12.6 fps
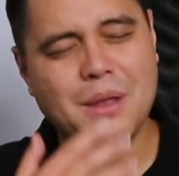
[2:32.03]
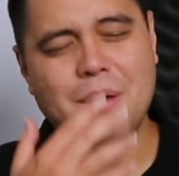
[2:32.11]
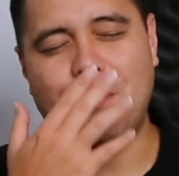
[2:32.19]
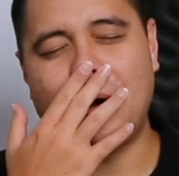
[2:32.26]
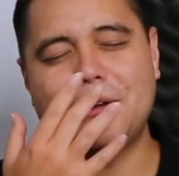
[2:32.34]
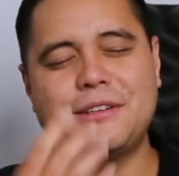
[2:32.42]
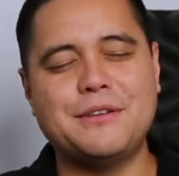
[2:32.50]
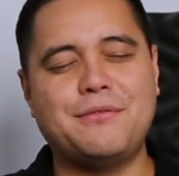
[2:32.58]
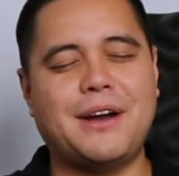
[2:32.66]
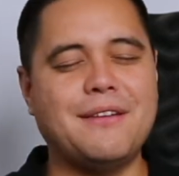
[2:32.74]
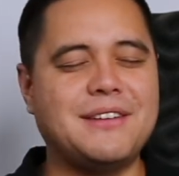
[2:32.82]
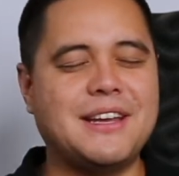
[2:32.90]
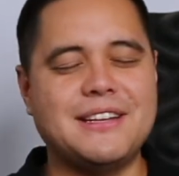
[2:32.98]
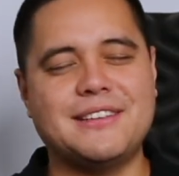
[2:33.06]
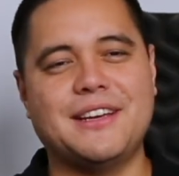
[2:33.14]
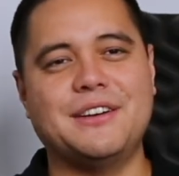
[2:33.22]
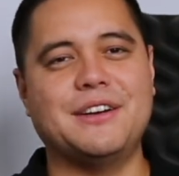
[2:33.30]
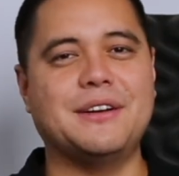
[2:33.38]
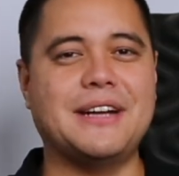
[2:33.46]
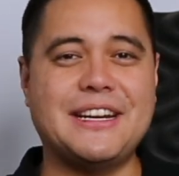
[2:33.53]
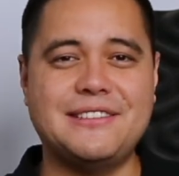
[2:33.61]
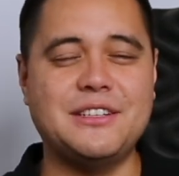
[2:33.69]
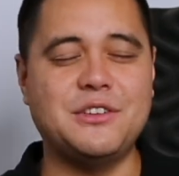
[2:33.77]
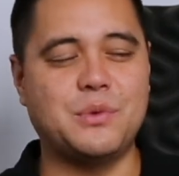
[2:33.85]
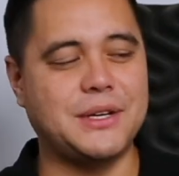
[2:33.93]
Martin 5K tenor
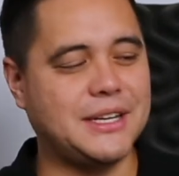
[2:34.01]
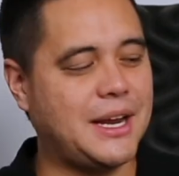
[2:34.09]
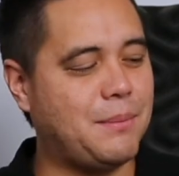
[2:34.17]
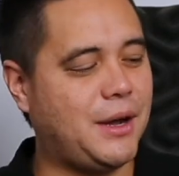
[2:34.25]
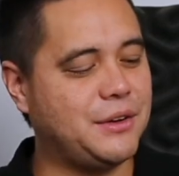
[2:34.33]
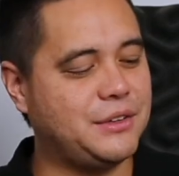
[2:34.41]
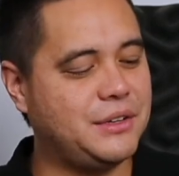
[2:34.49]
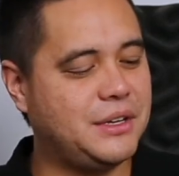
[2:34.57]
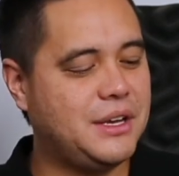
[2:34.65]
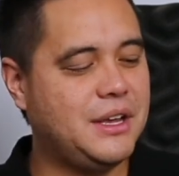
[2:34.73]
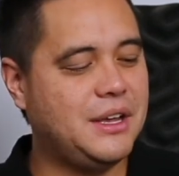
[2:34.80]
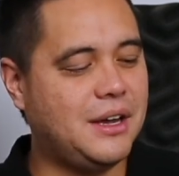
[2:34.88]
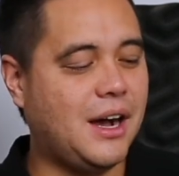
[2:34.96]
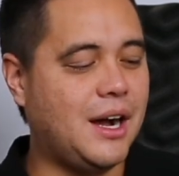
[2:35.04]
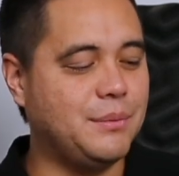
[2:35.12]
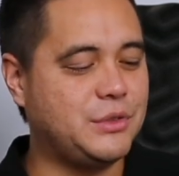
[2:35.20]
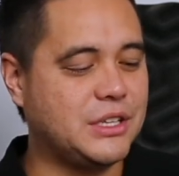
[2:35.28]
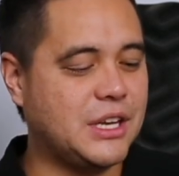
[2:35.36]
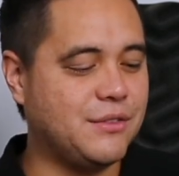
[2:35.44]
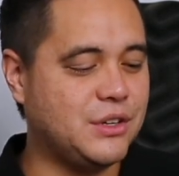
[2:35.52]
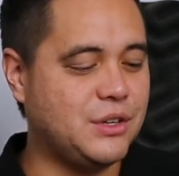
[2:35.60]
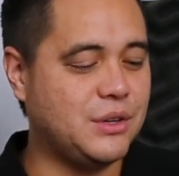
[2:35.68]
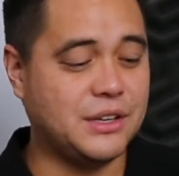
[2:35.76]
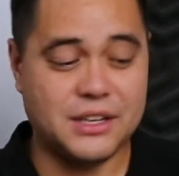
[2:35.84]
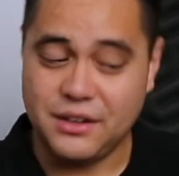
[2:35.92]
1929 model.
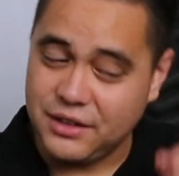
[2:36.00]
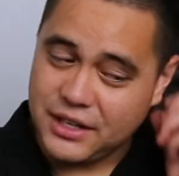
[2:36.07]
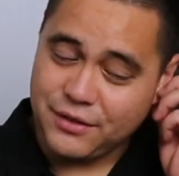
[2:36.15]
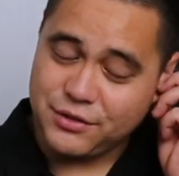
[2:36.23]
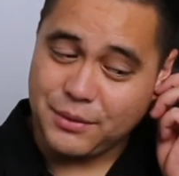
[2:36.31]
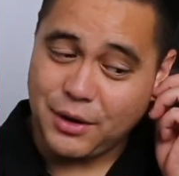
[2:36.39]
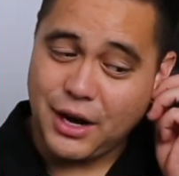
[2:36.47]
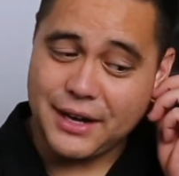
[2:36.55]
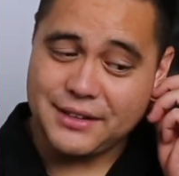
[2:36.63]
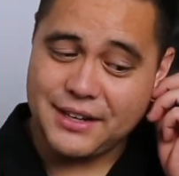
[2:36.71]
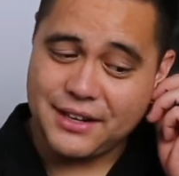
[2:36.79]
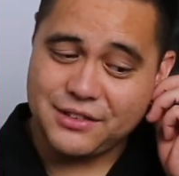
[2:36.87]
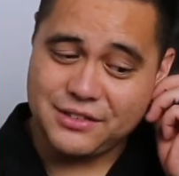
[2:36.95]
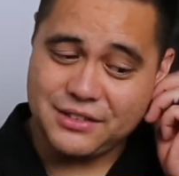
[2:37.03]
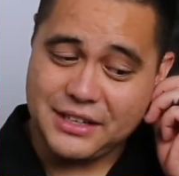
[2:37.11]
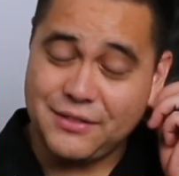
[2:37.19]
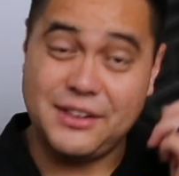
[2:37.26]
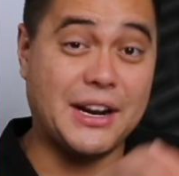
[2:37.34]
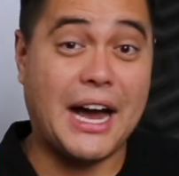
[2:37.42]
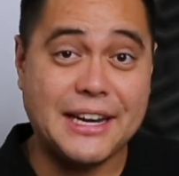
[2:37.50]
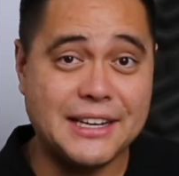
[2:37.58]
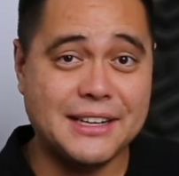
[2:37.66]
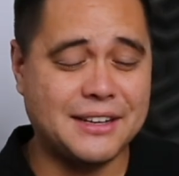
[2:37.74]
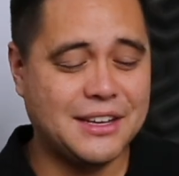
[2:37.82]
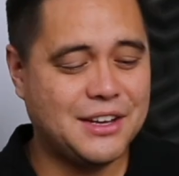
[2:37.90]
To give some context, even I
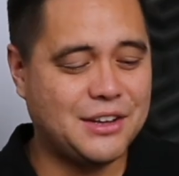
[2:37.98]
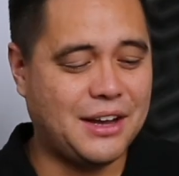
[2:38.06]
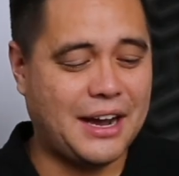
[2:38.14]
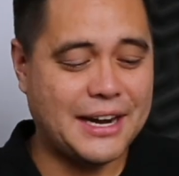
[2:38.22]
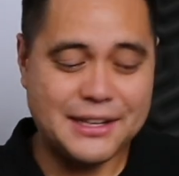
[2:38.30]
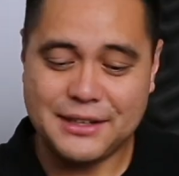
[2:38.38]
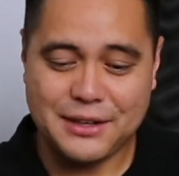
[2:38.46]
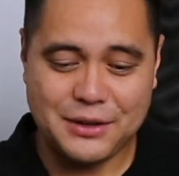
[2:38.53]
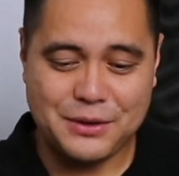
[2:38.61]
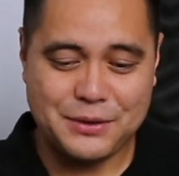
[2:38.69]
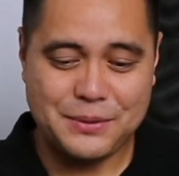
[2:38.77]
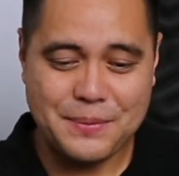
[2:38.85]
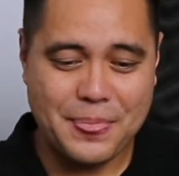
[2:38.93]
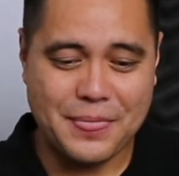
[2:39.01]
didn't know.